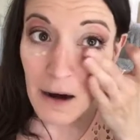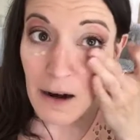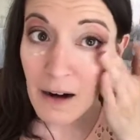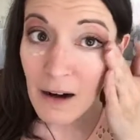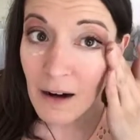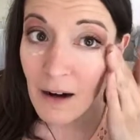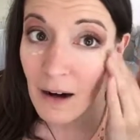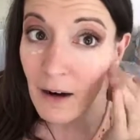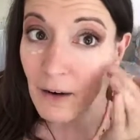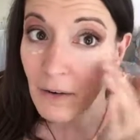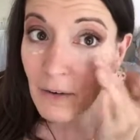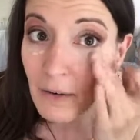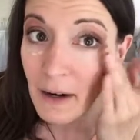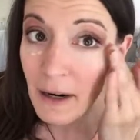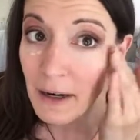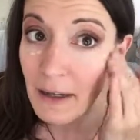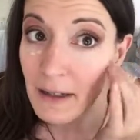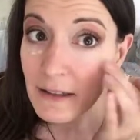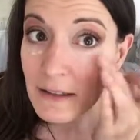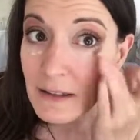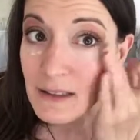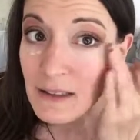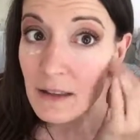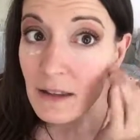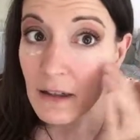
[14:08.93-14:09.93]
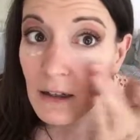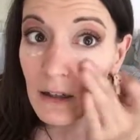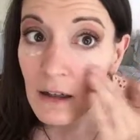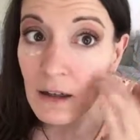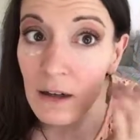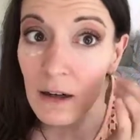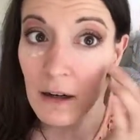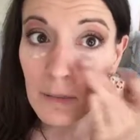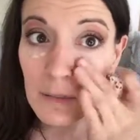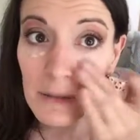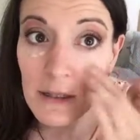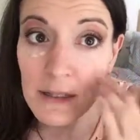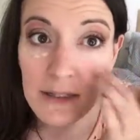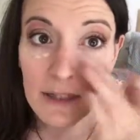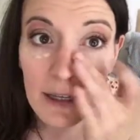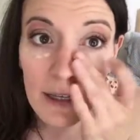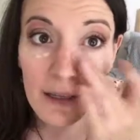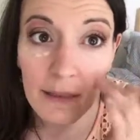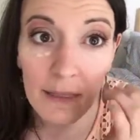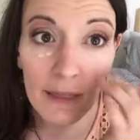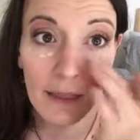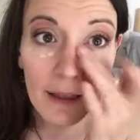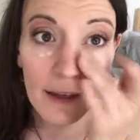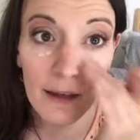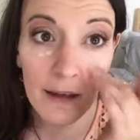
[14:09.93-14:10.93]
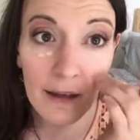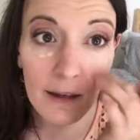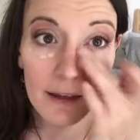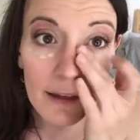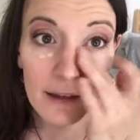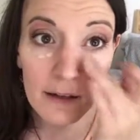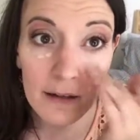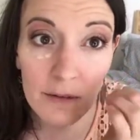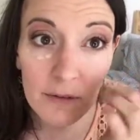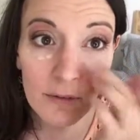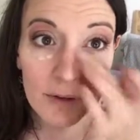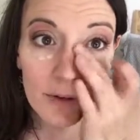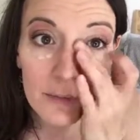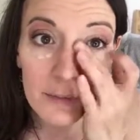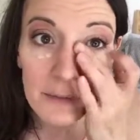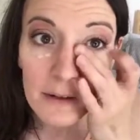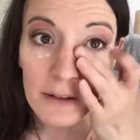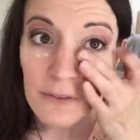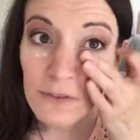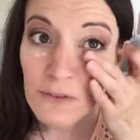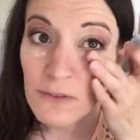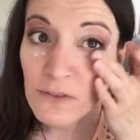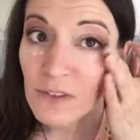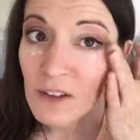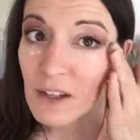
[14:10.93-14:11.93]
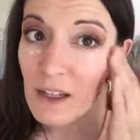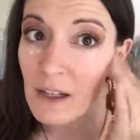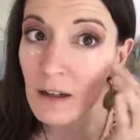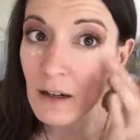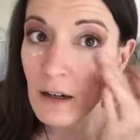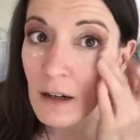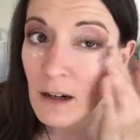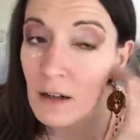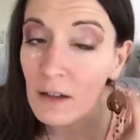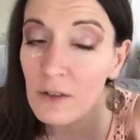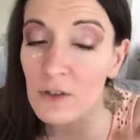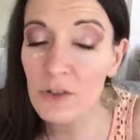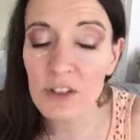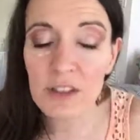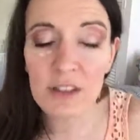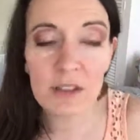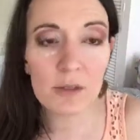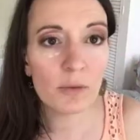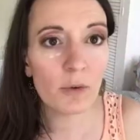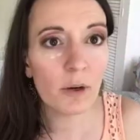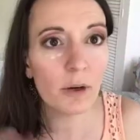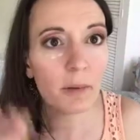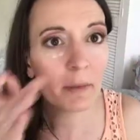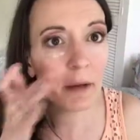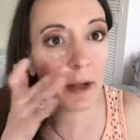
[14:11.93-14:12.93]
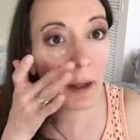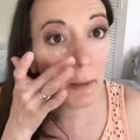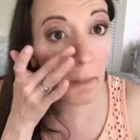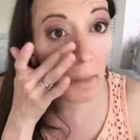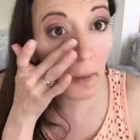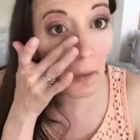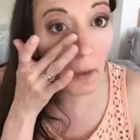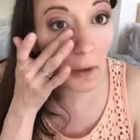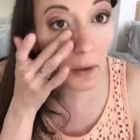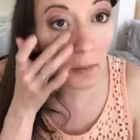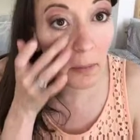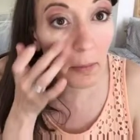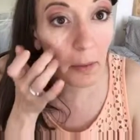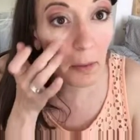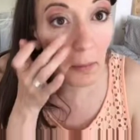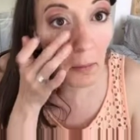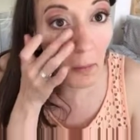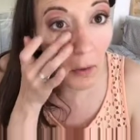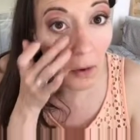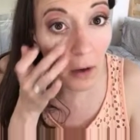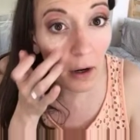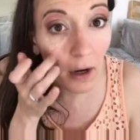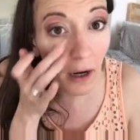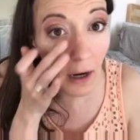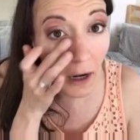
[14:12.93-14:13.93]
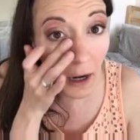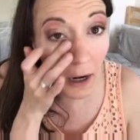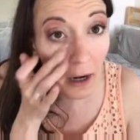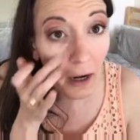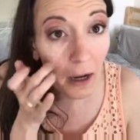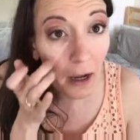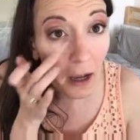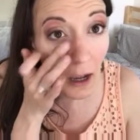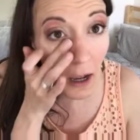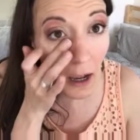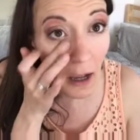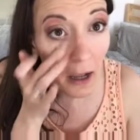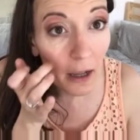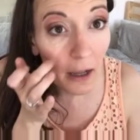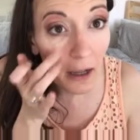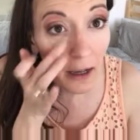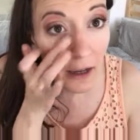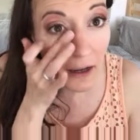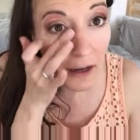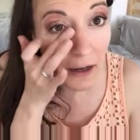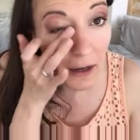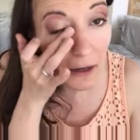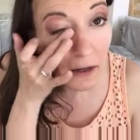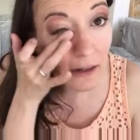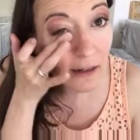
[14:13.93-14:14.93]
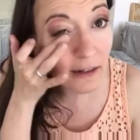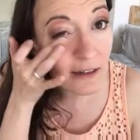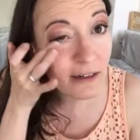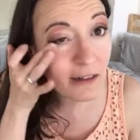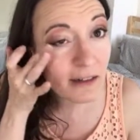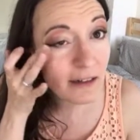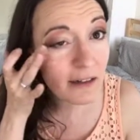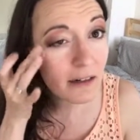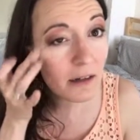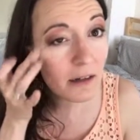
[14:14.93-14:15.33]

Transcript: All right. So I'm going to take that in with my finger just to warm it up a little bit more. And